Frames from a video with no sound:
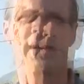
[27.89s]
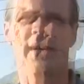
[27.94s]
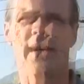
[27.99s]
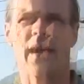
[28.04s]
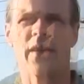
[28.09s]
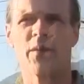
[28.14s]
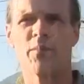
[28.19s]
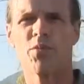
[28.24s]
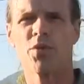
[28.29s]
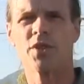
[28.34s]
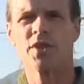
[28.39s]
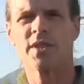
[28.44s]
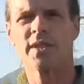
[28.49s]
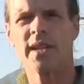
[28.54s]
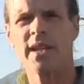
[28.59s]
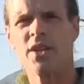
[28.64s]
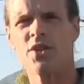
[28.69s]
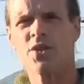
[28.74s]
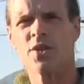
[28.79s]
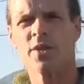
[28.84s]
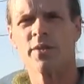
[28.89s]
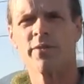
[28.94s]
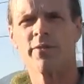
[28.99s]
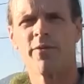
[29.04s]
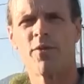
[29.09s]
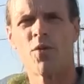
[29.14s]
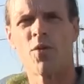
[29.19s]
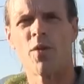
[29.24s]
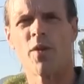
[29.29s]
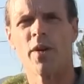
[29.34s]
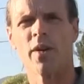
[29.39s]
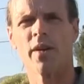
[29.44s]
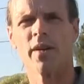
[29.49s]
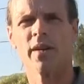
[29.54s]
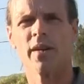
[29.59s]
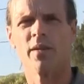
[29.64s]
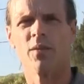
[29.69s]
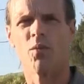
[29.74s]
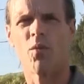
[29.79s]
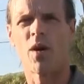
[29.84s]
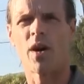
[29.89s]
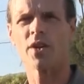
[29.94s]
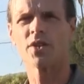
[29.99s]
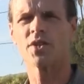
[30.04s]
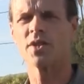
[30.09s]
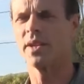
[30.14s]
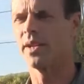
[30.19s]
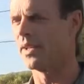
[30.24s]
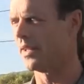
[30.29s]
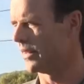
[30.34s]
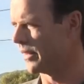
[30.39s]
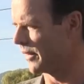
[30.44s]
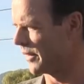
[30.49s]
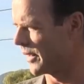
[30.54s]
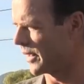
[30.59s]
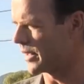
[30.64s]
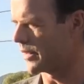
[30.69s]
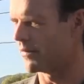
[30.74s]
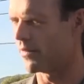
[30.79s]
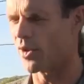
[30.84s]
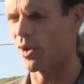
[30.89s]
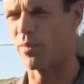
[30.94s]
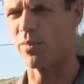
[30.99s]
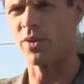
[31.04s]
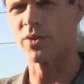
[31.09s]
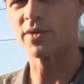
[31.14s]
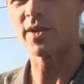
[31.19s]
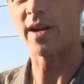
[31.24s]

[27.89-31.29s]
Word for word: Now the procedure for washing the convertible